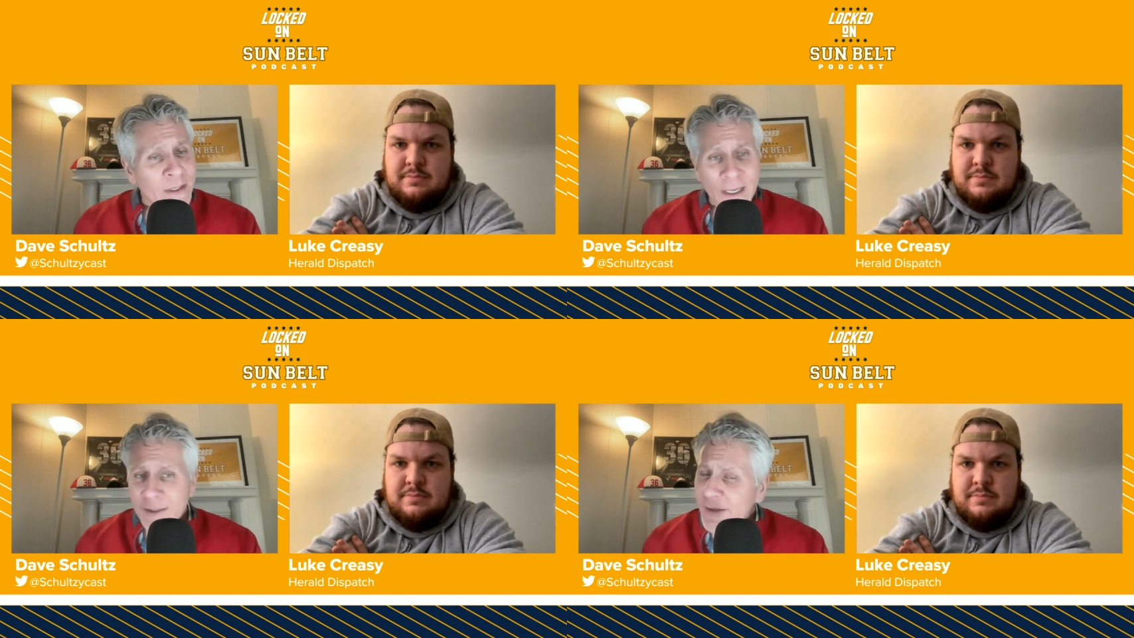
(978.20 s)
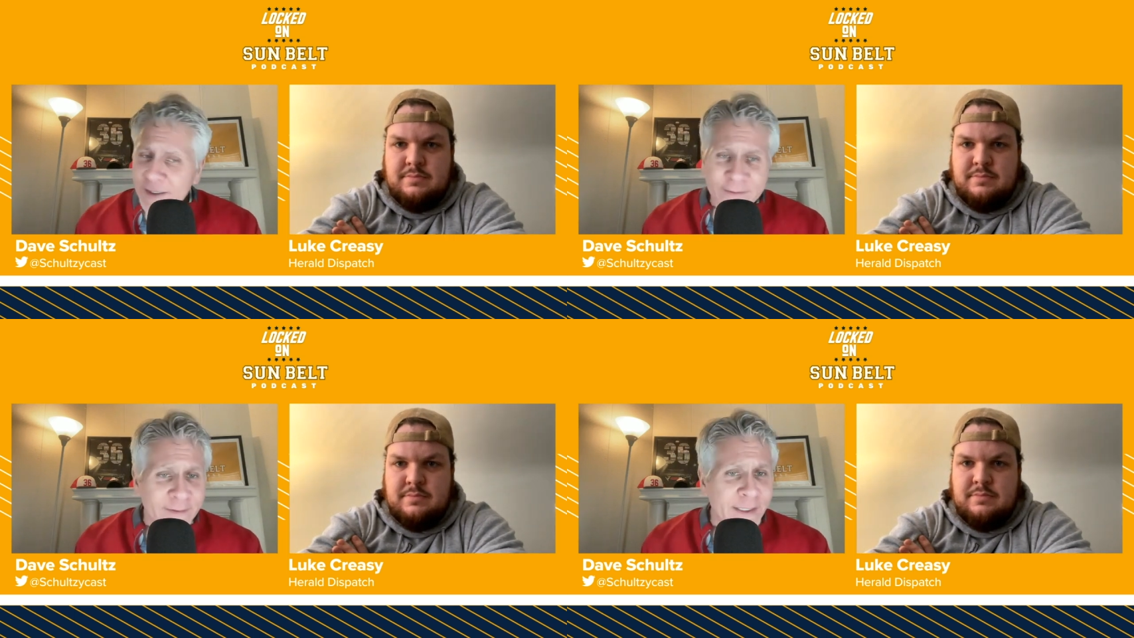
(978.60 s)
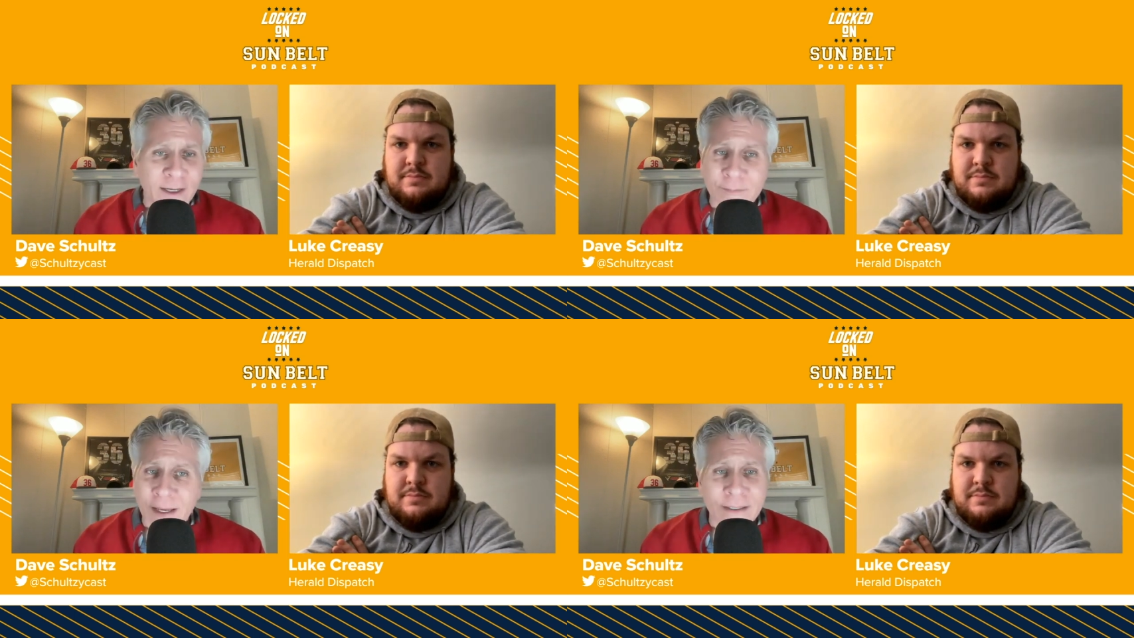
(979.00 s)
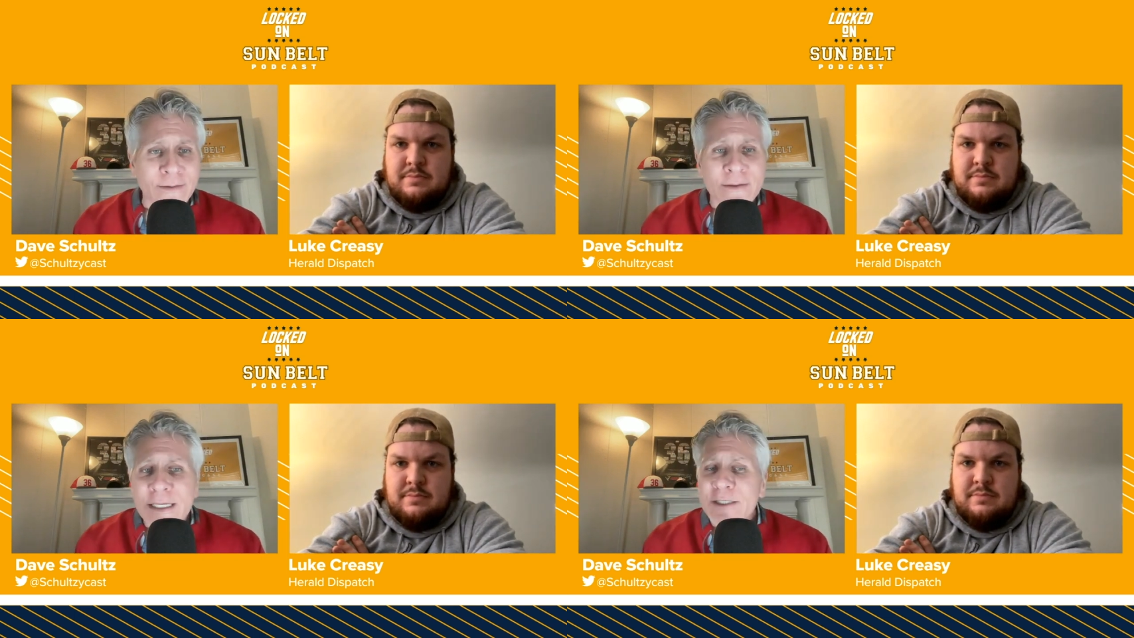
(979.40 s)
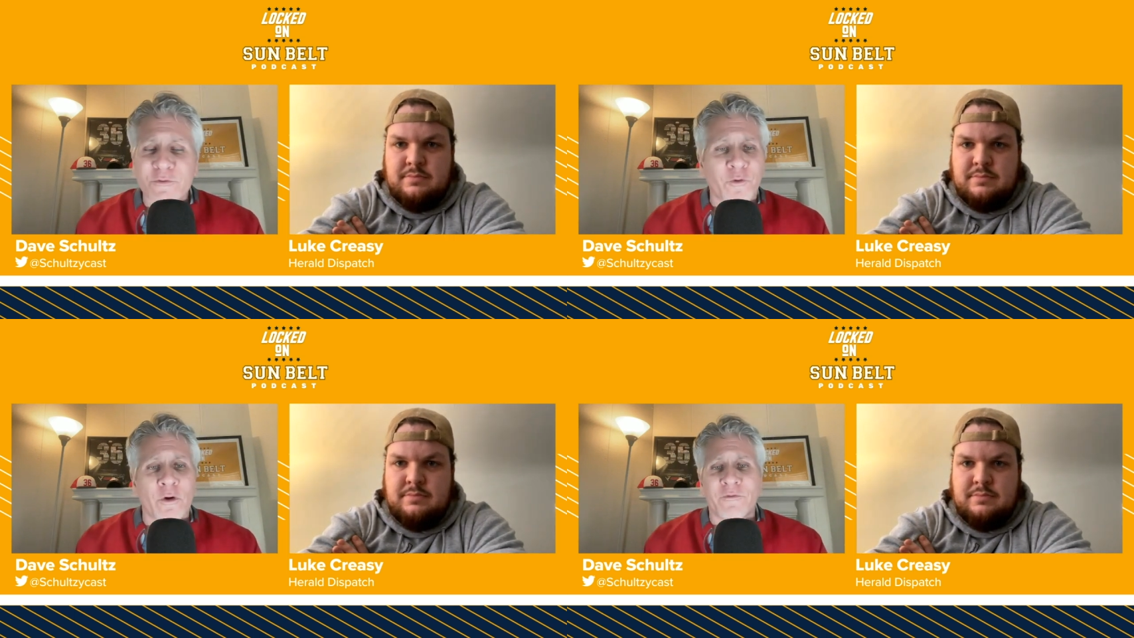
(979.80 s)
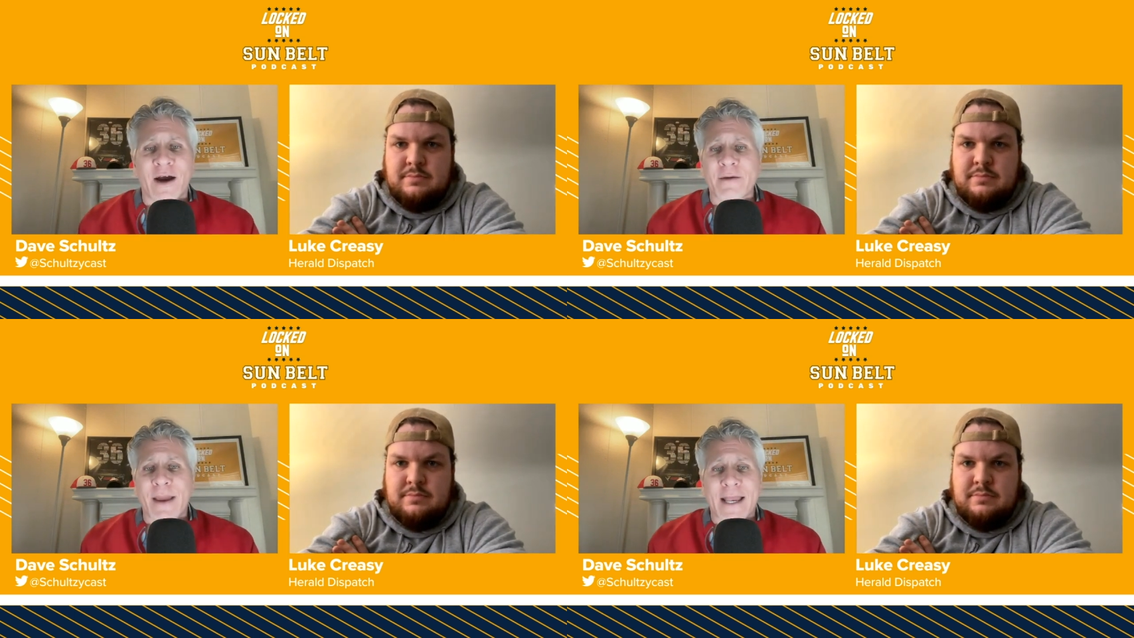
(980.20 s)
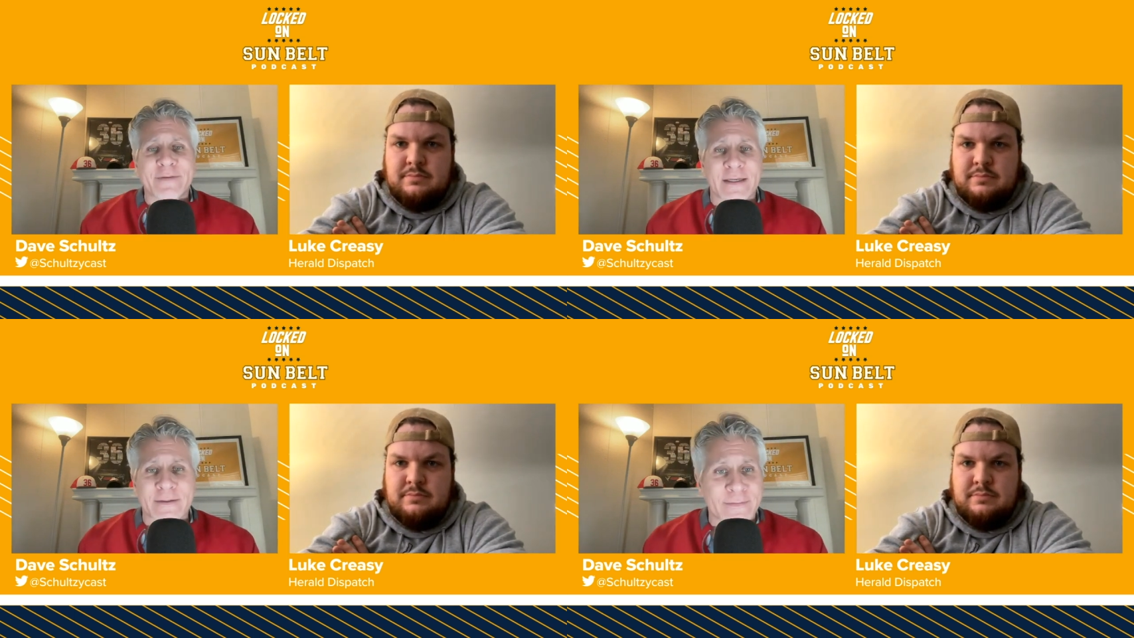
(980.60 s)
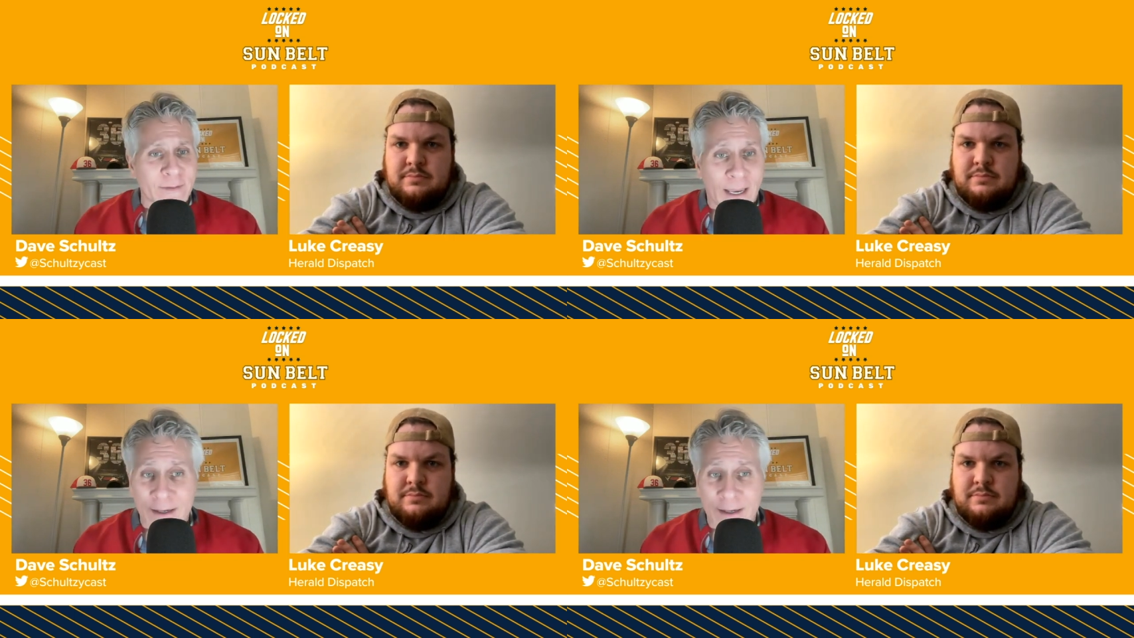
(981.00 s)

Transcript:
Speaker 1: And Texas State made at least four or five baskets